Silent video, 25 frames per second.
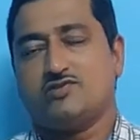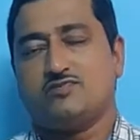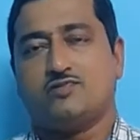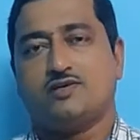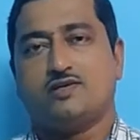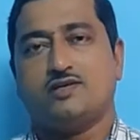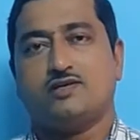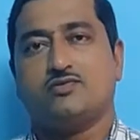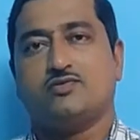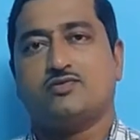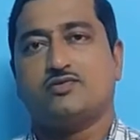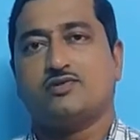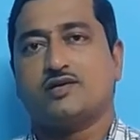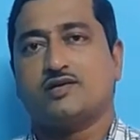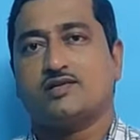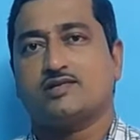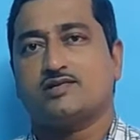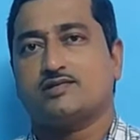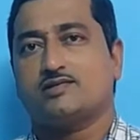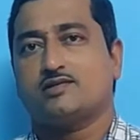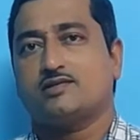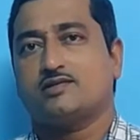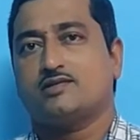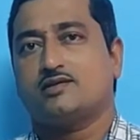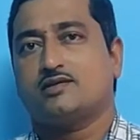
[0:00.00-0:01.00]
we
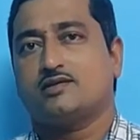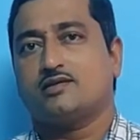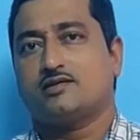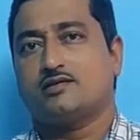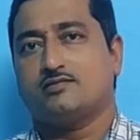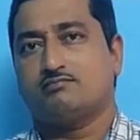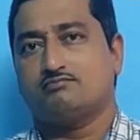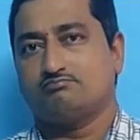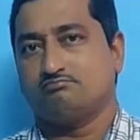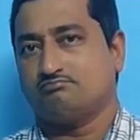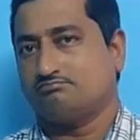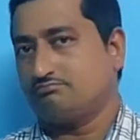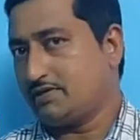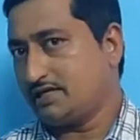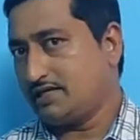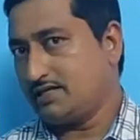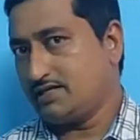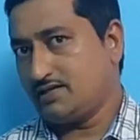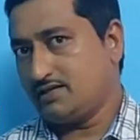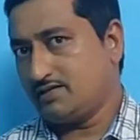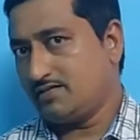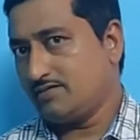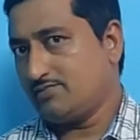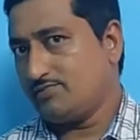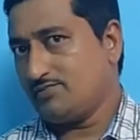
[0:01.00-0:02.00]
noticed in the
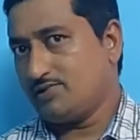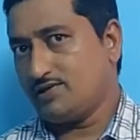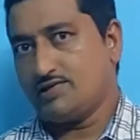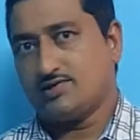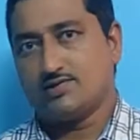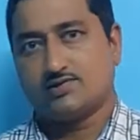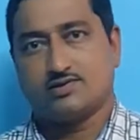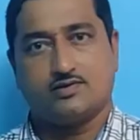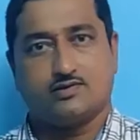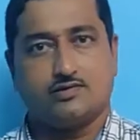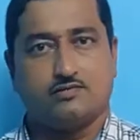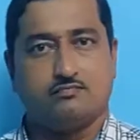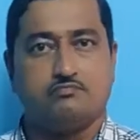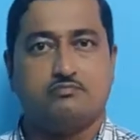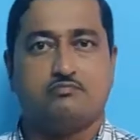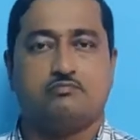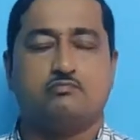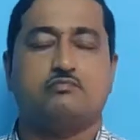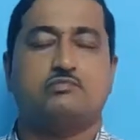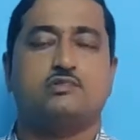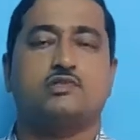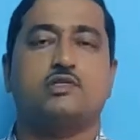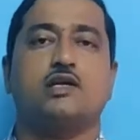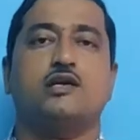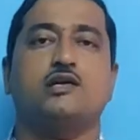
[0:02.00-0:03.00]
beginning is
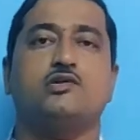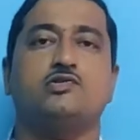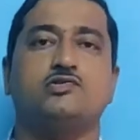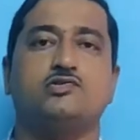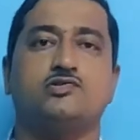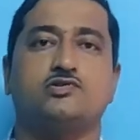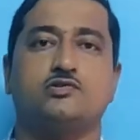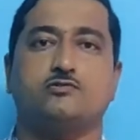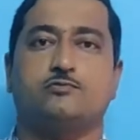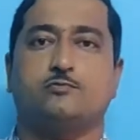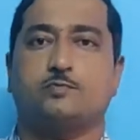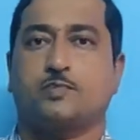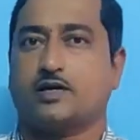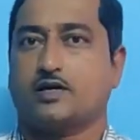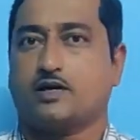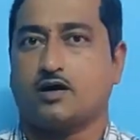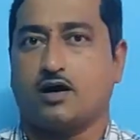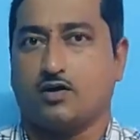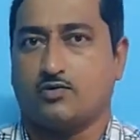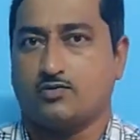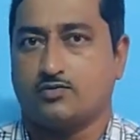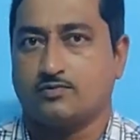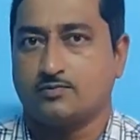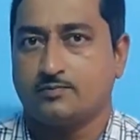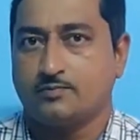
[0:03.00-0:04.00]
change of
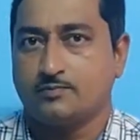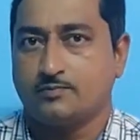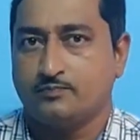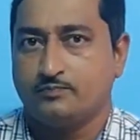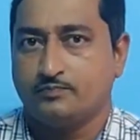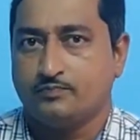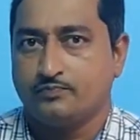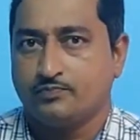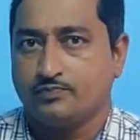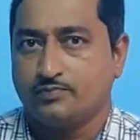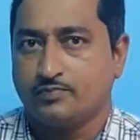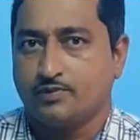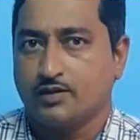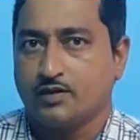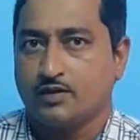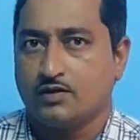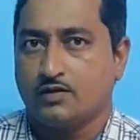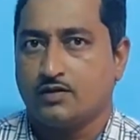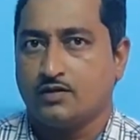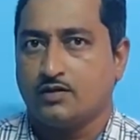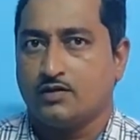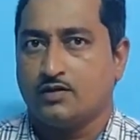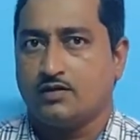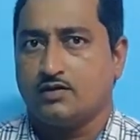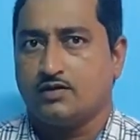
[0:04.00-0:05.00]
pronoun.
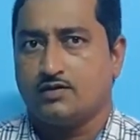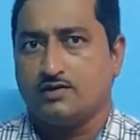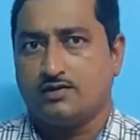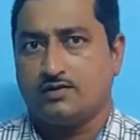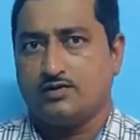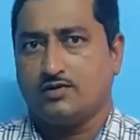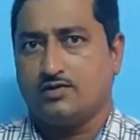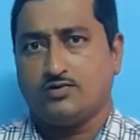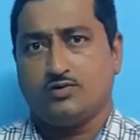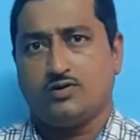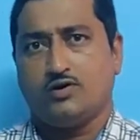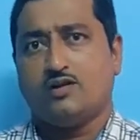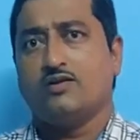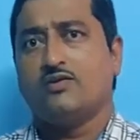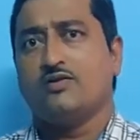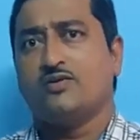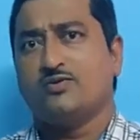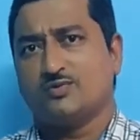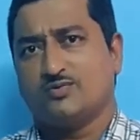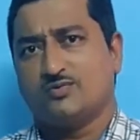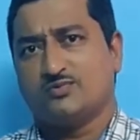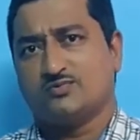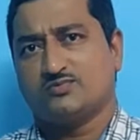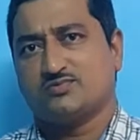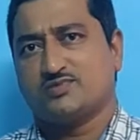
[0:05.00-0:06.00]
You all
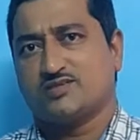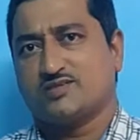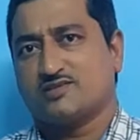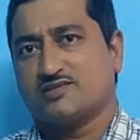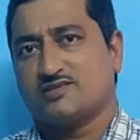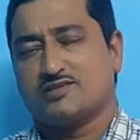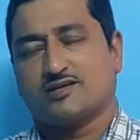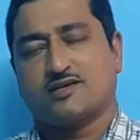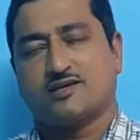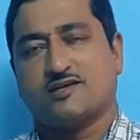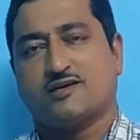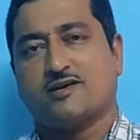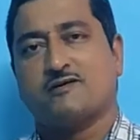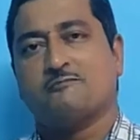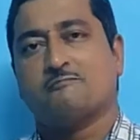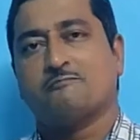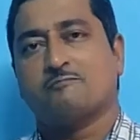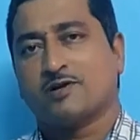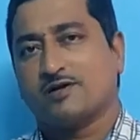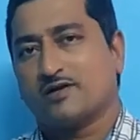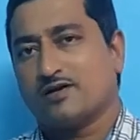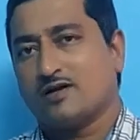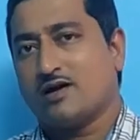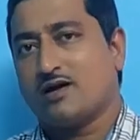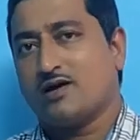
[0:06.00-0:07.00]
know that a
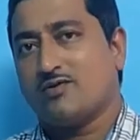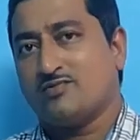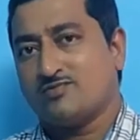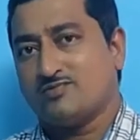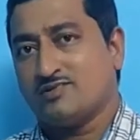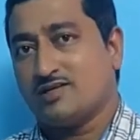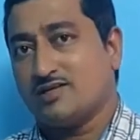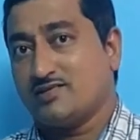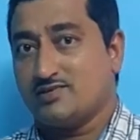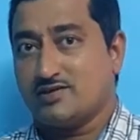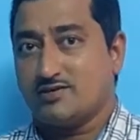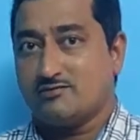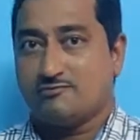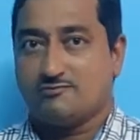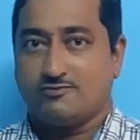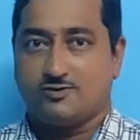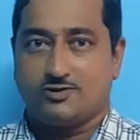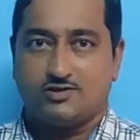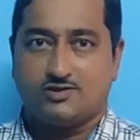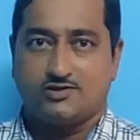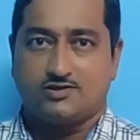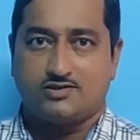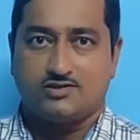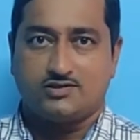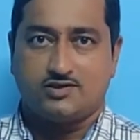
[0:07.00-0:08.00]
pronoun is a
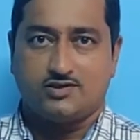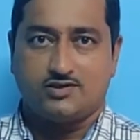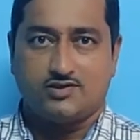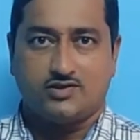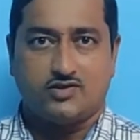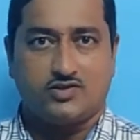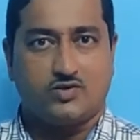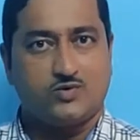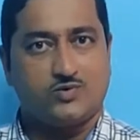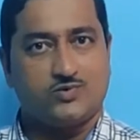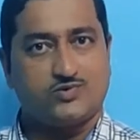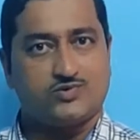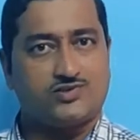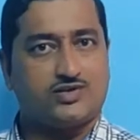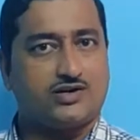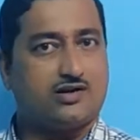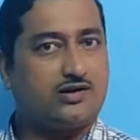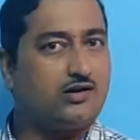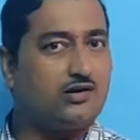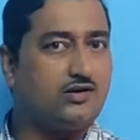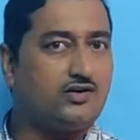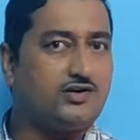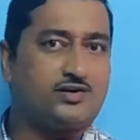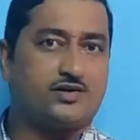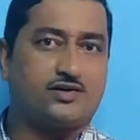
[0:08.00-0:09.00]
word used
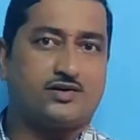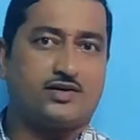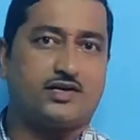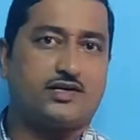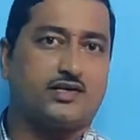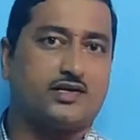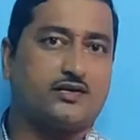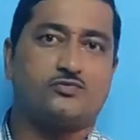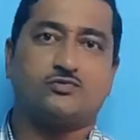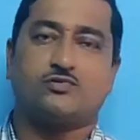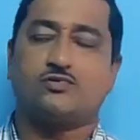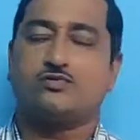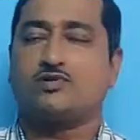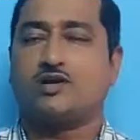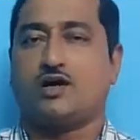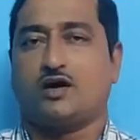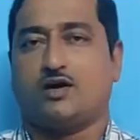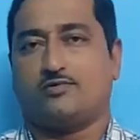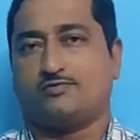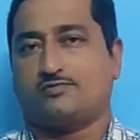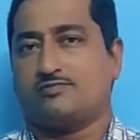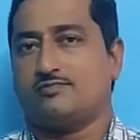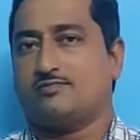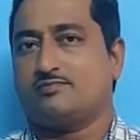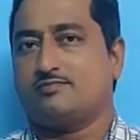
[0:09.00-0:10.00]
alternative to noun.